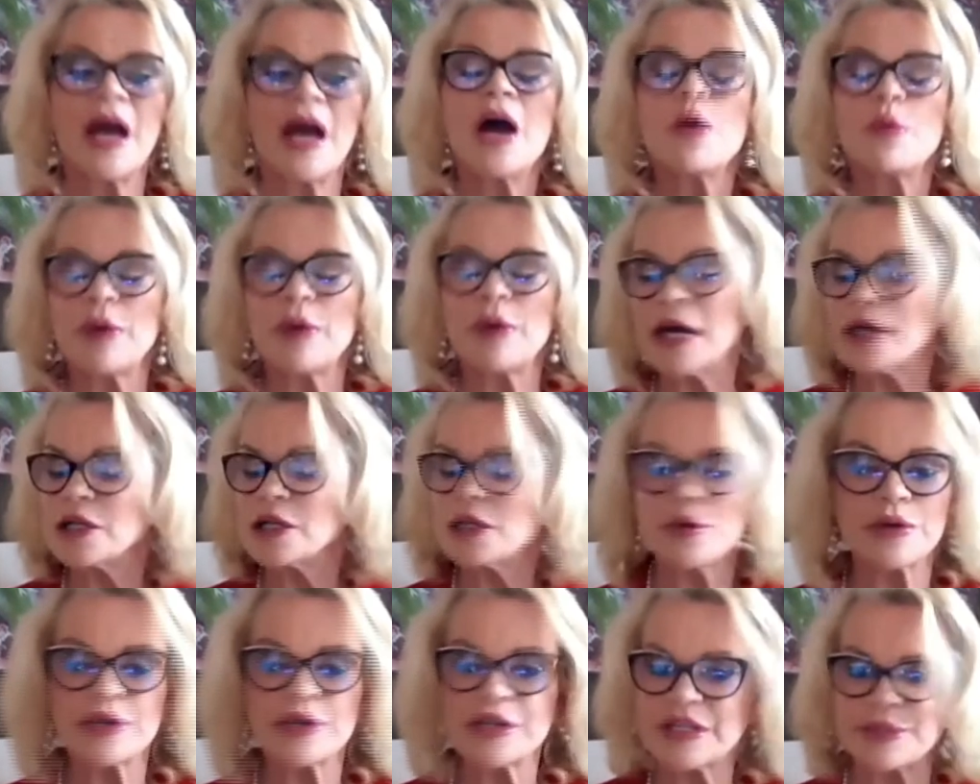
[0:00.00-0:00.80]
We all
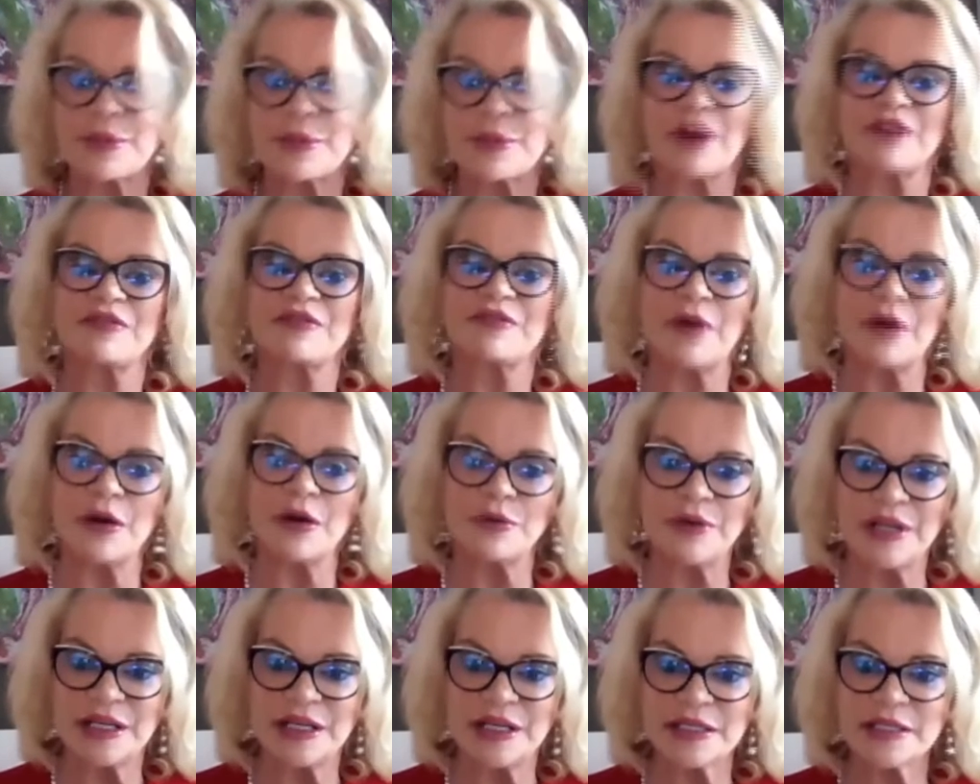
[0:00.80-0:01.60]
know what a
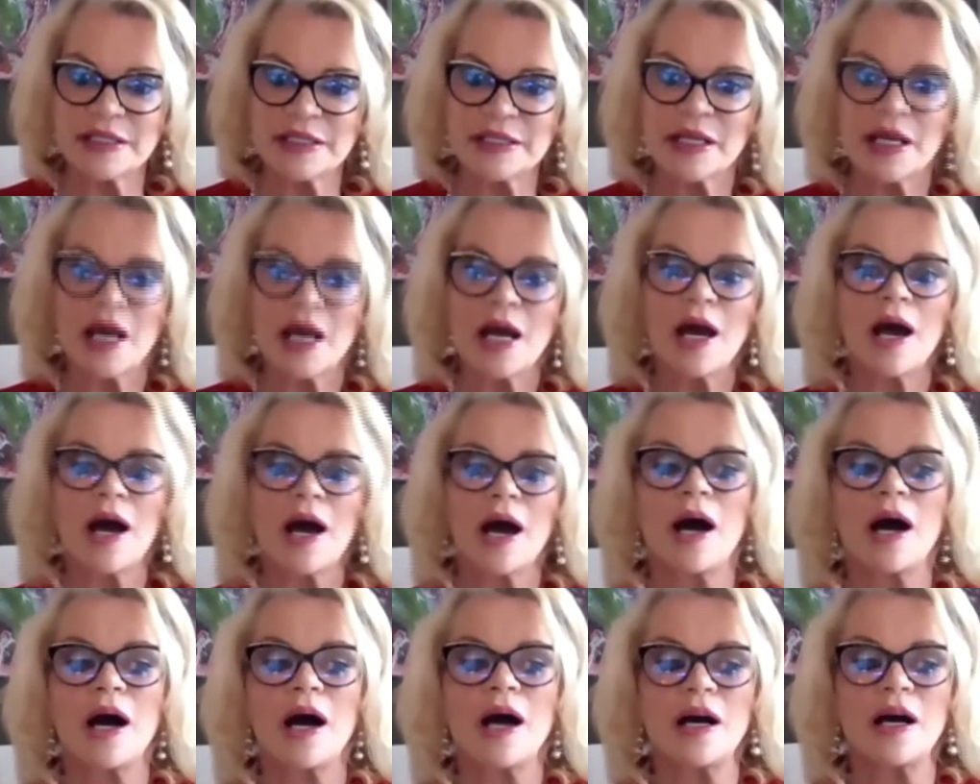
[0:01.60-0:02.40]
smartphone is,
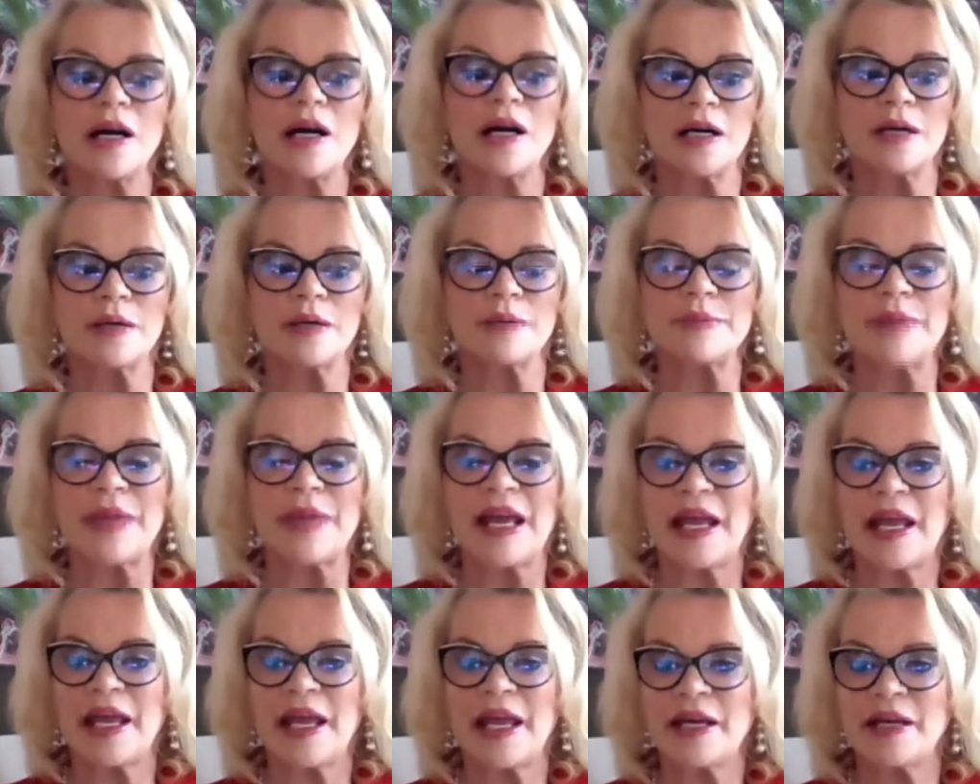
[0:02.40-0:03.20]

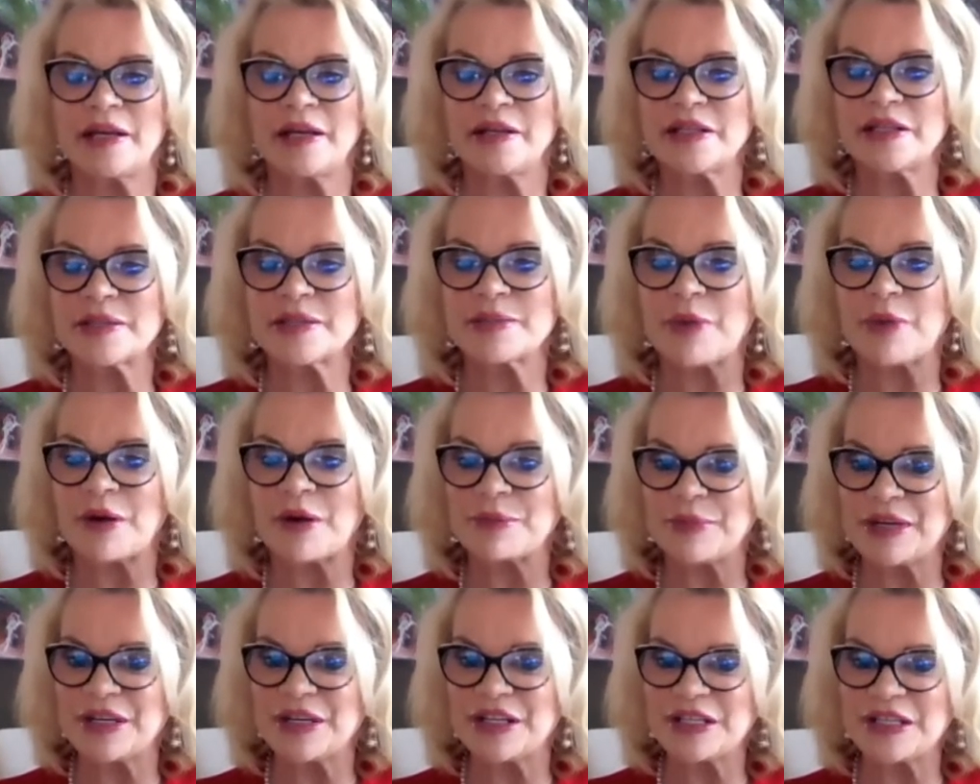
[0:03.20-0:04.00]
and
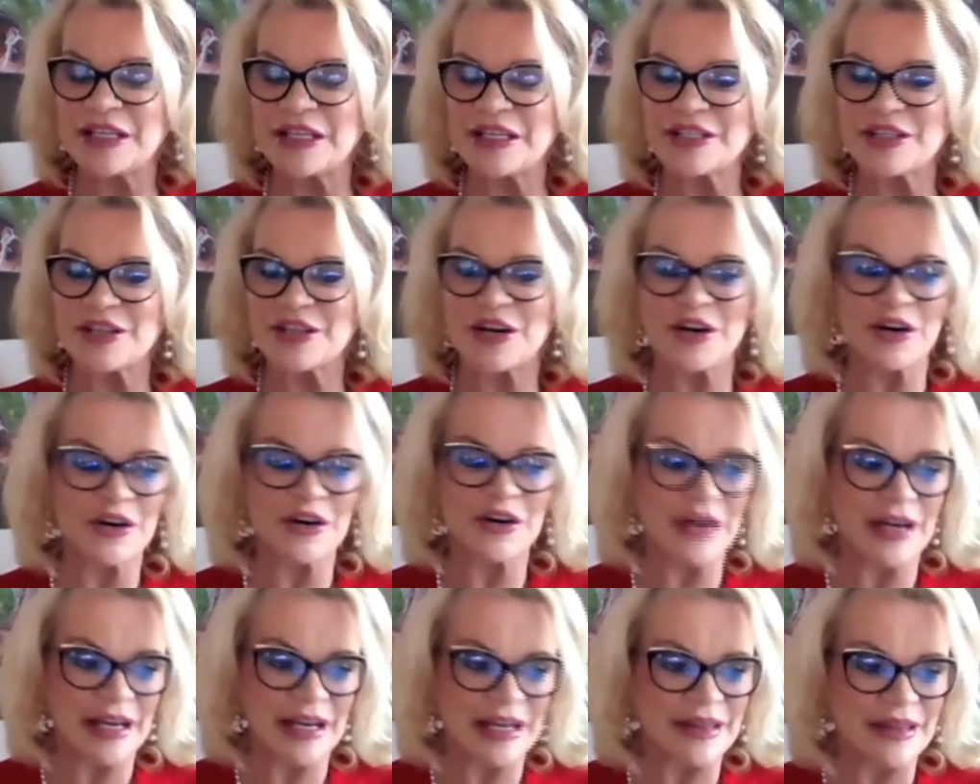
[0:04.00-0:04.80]
smart buildings
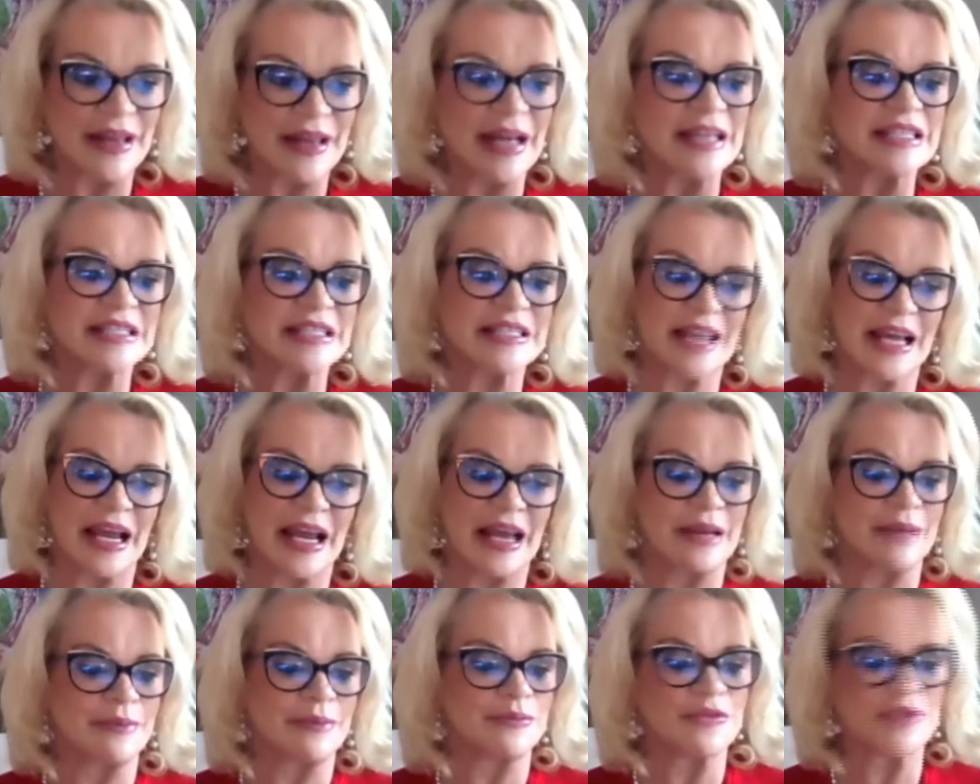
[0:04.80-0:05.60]
are in that
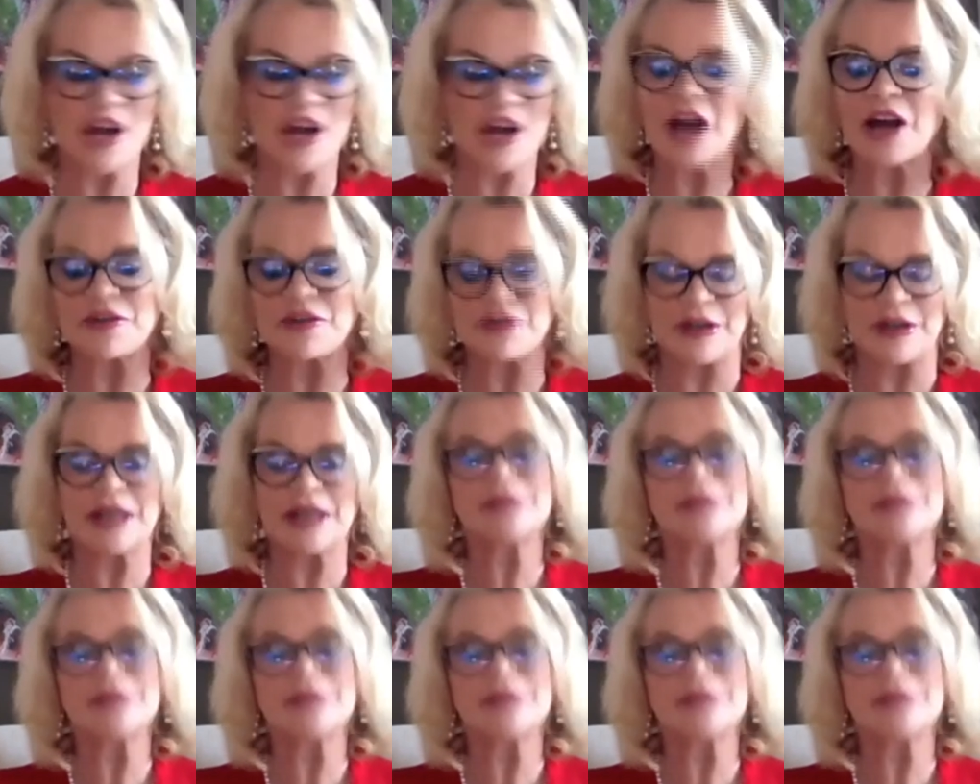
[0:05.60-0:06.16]
same genre.